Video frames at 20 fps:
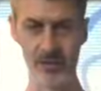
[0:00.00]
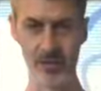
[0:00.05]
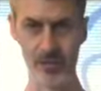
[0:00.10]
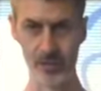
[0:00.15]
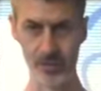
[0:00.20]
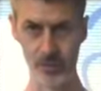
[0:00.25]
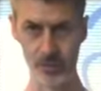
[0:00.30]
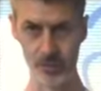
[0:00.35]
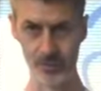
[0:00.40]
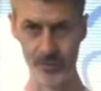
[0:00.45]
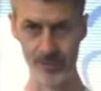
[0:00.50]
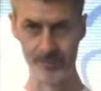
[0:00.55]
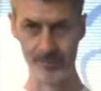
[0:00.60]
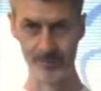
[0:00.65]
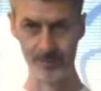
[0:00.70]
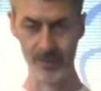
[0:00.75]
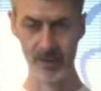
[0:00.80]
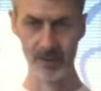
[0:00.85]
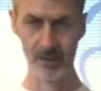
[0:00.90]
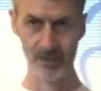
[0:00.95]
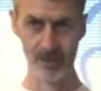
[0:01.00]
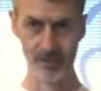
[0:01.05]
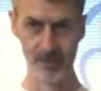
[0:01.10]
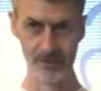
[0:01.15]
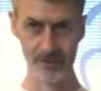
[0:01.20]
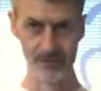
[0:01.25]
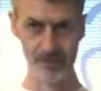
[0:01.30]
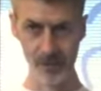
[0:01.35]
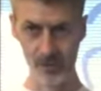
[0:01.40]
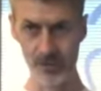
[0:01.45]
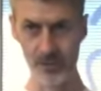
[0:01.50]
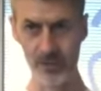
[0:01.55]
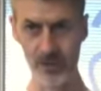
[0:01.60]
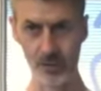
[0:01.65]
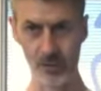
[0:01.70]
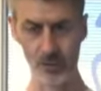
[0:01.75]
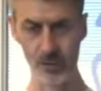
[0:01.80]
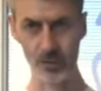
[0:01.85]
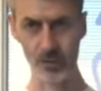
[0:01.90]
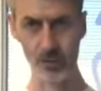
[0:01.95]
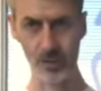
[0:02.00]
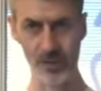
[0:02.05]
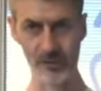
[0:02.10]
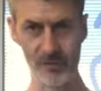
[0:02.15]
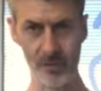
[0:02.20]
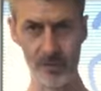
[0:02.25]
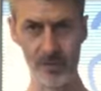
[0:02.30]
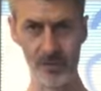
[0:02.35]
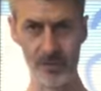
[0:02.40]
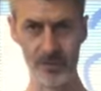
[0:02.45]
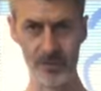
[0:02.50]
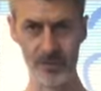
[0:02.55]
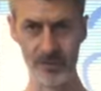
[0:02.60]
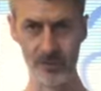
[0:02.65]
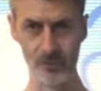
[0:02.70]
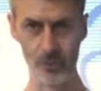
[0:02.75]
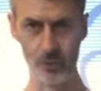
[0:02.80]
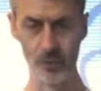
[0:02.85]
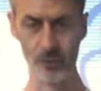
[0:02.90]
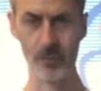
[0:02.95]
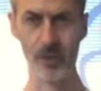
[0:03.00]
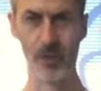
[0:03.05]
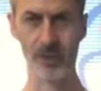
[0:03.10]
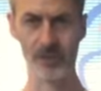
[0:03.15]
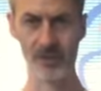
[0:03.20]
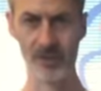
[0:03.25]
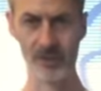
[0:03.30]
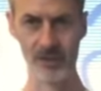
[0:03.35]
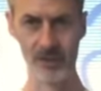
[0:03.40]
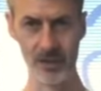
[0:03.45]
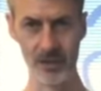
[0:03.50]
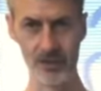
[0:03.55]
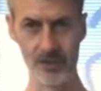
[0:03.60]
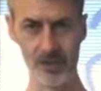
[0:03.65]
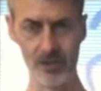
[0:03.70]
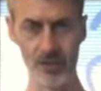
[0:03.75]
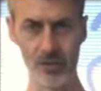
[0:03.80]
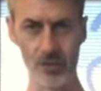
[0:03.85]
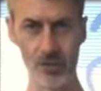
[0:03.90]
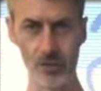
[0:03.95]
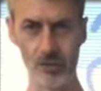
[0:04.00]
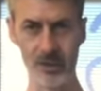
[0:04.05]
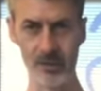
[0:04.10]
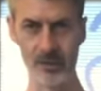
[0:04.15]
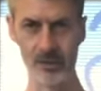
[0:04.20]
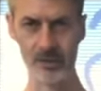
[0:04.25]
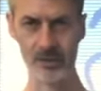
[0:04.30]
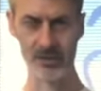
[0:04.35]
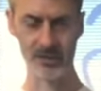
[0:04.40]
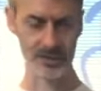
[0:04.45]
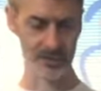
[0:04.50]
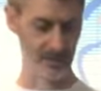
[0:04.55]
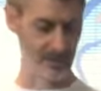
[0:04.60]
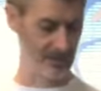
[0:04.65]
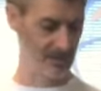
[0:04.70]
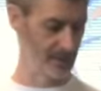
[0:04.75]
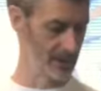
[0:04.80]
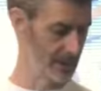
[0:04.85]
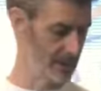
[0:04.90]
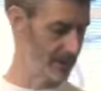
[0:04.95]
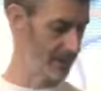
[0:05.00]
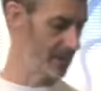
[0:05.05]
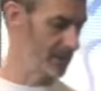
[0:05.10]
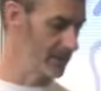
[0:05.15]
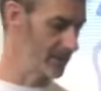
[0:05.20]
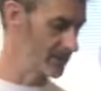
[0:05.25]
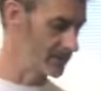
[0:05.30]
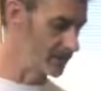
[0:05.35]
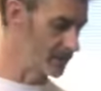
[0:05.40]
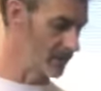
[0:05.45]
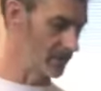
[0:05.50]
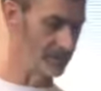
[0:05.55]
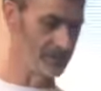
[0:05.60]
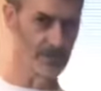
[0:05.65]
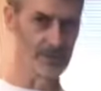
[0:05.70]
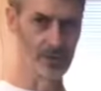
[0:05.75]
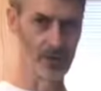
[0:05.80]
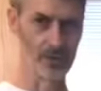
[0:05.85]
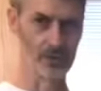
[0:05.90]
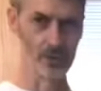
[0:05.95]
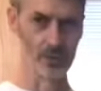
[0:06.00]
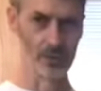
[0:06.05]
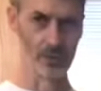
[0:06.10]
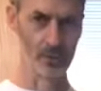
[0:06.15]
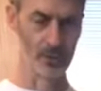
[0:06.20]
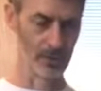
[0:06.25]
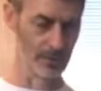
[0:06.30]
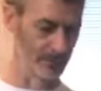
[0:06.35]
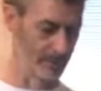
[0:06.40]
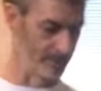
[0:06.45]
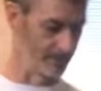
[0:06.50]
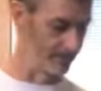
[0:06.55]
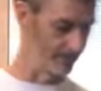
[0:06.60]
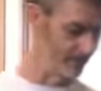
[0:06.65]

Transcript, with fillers: tissues. First thing you're going to do after you bring them into the room, obviously keeping a two meter distance, is you're going to don your equipment.